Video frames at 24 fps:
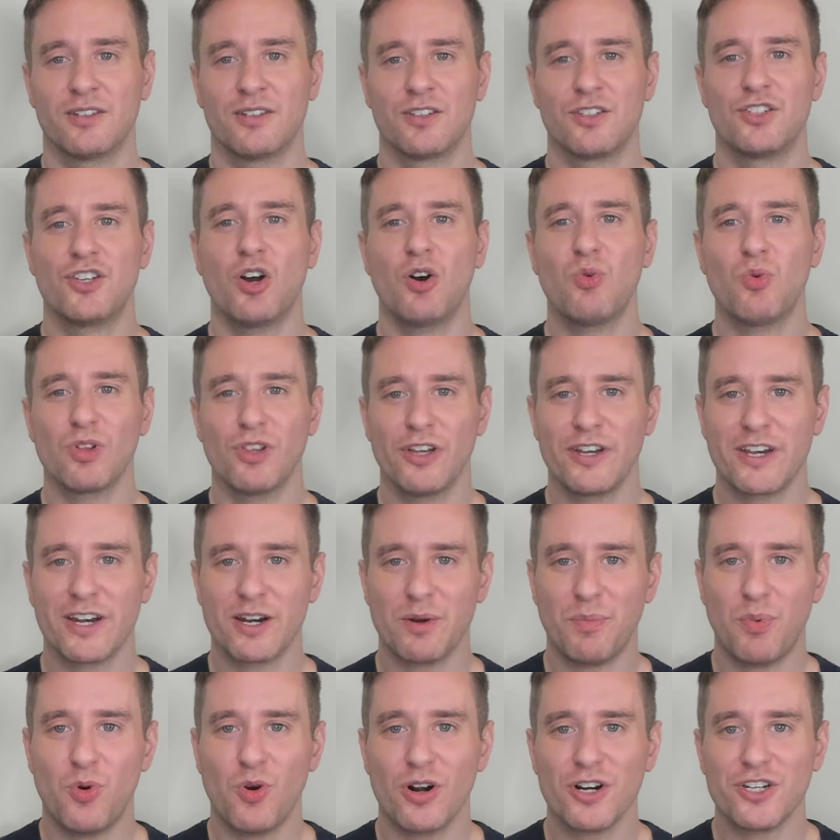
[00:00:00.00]
So we're looking at
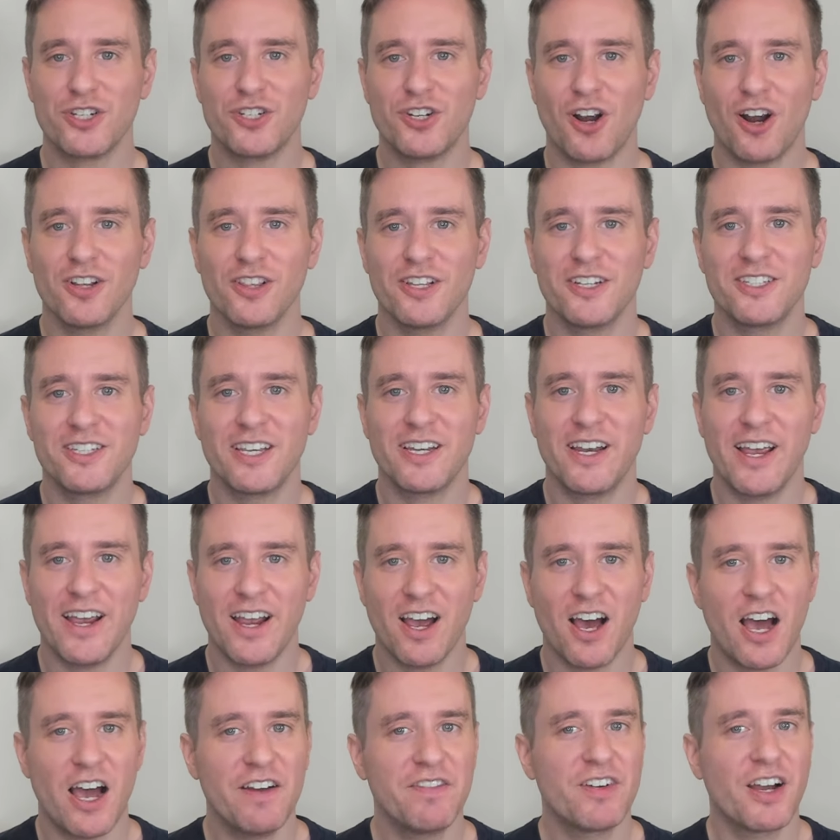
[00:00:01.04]
a Port Charlotte today.
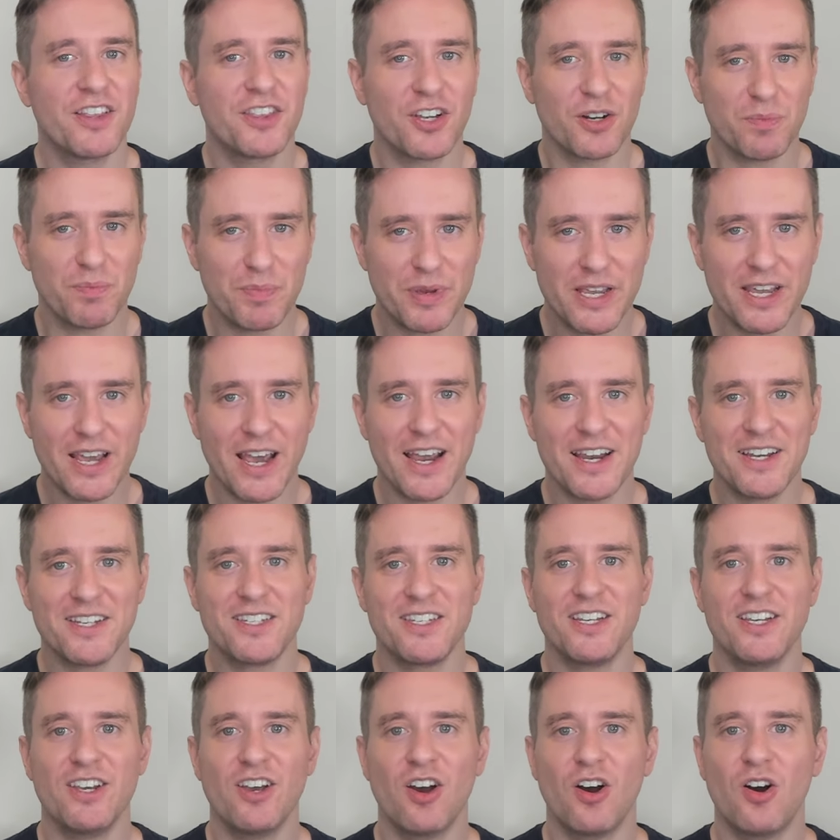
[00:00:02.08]
I've got their
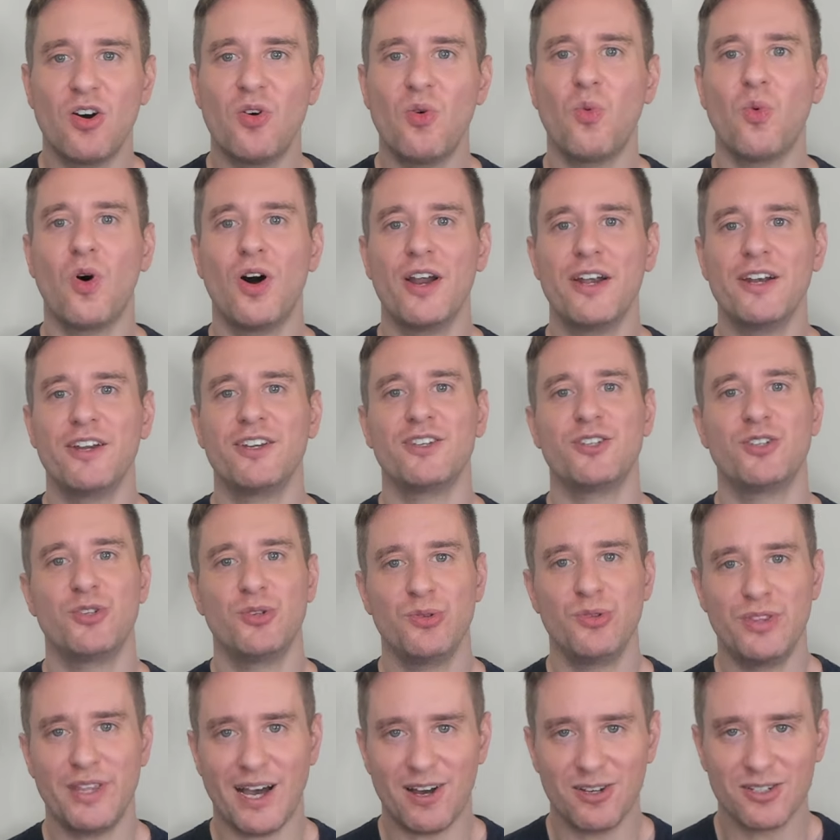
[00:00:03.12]
PAC 01
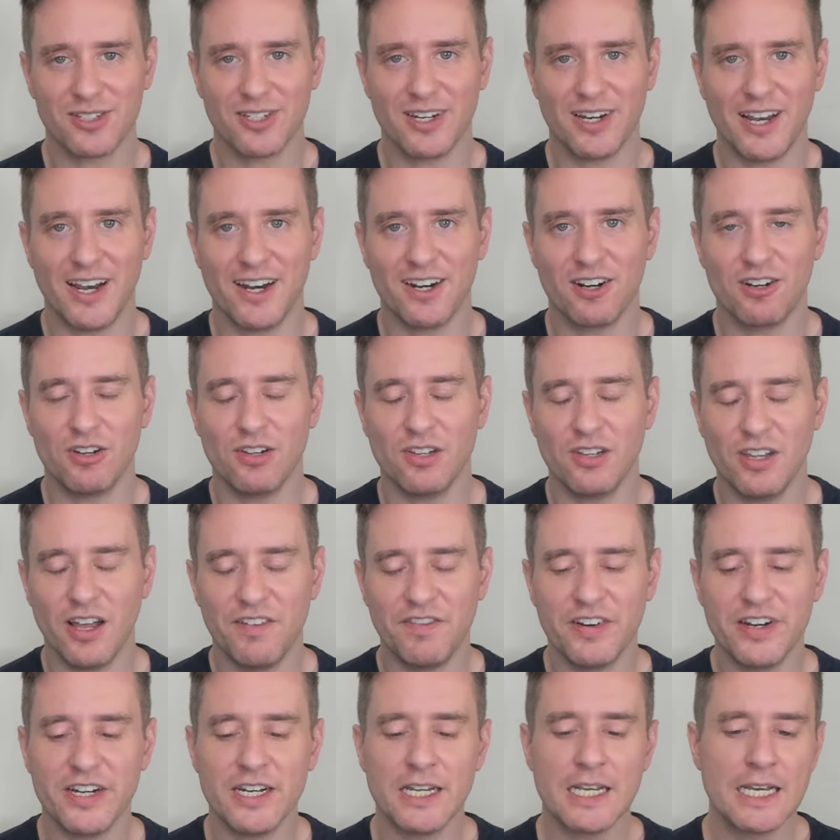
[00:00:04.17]

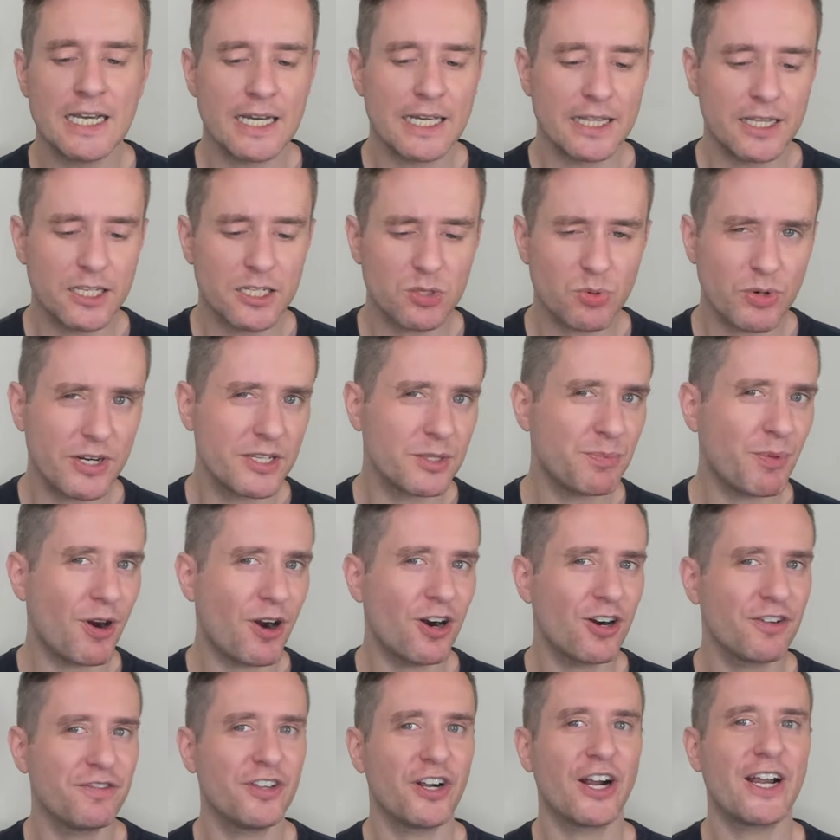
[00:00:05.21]
2011. This one is
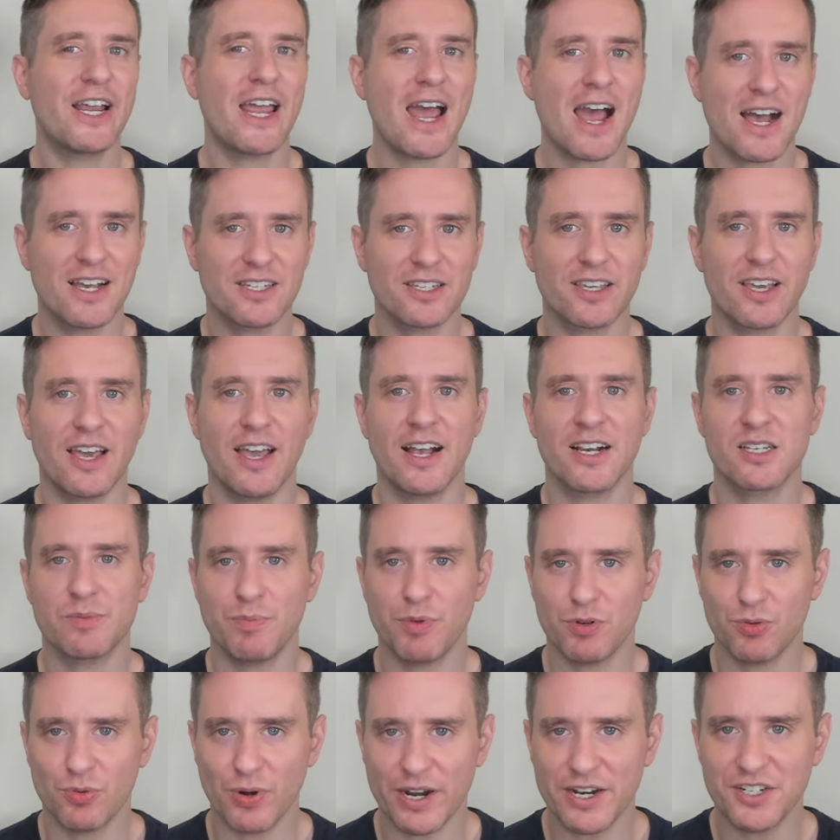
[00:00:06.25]
part of their cask
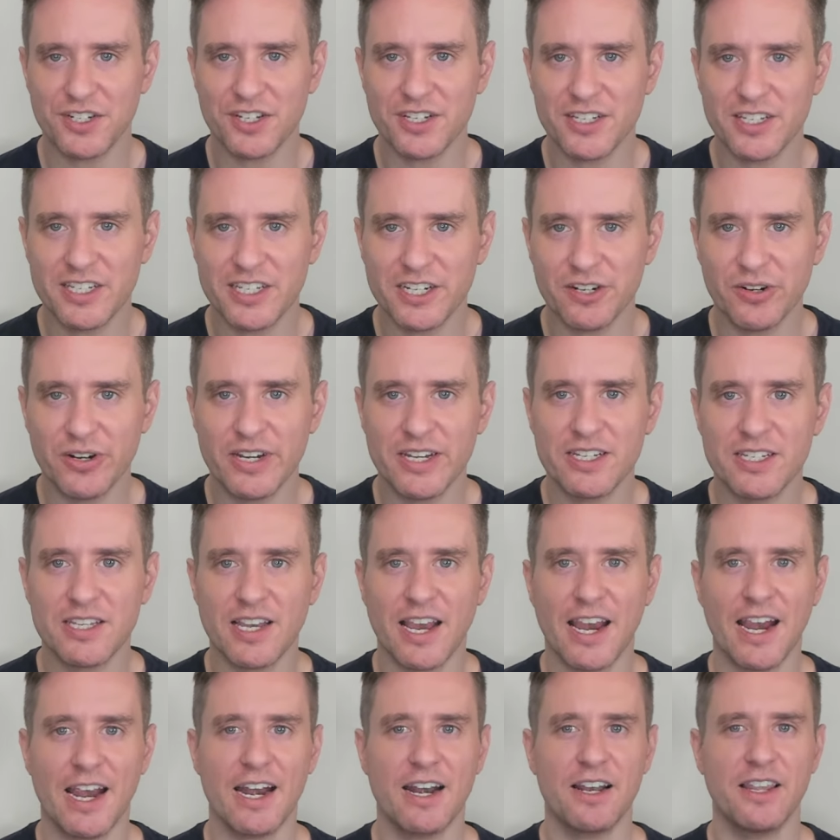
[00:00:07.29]
exploration series,
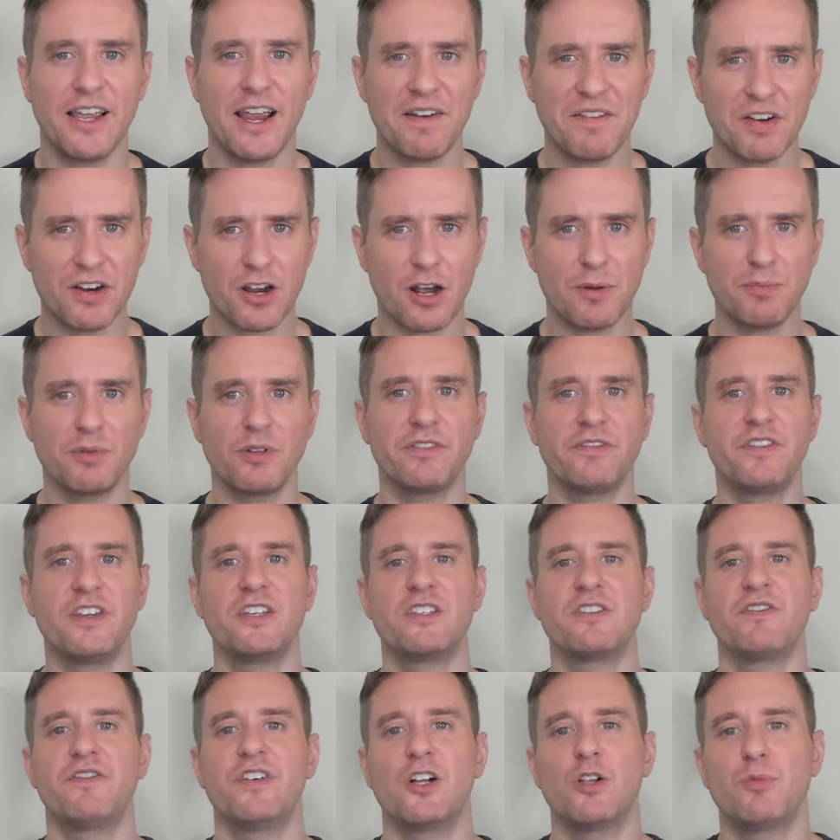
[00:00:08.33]
and they have a couple of
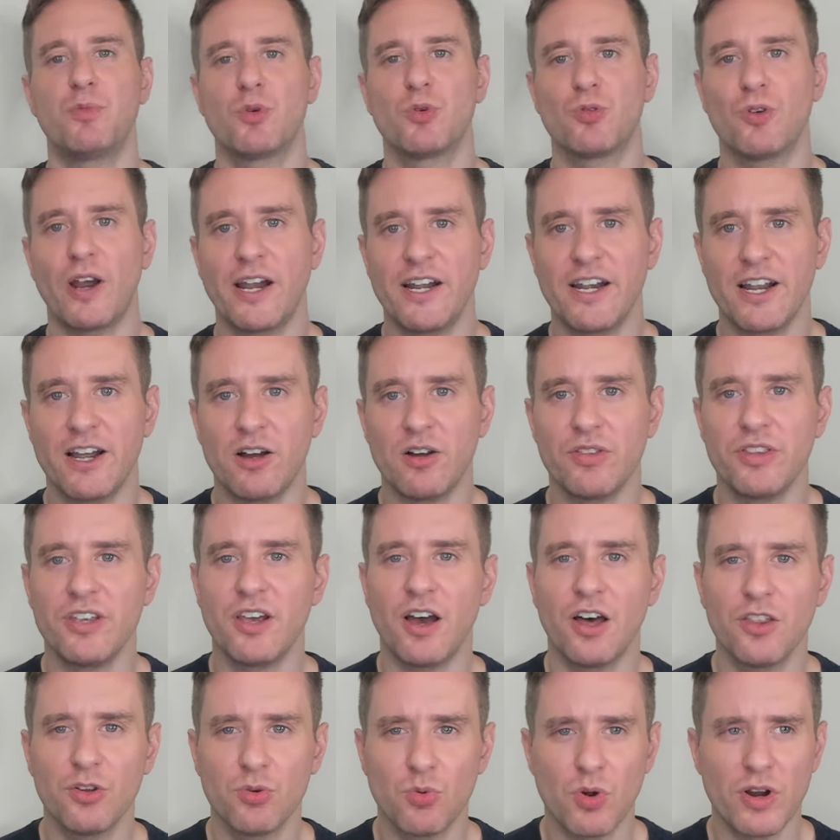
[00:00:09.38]
these available right now. The
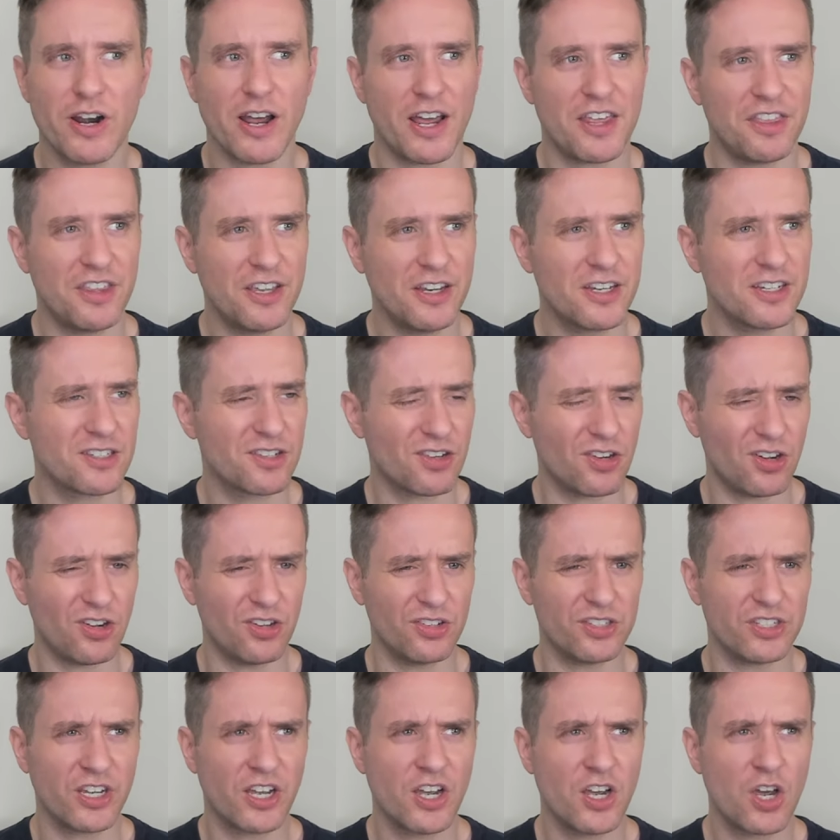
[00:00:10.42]
other one I think is
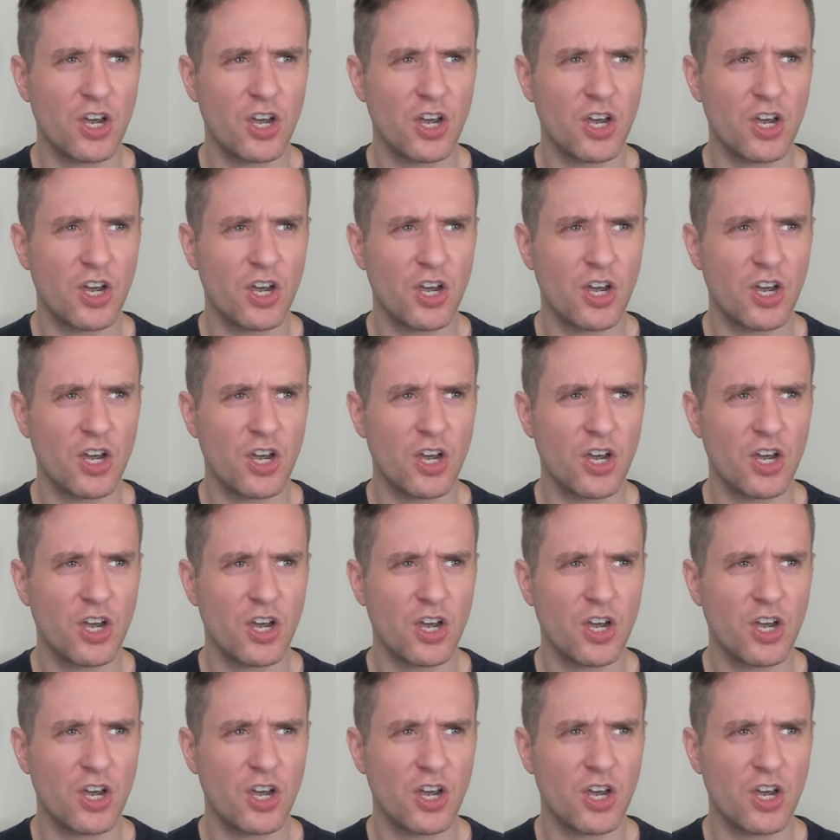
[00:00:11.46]
called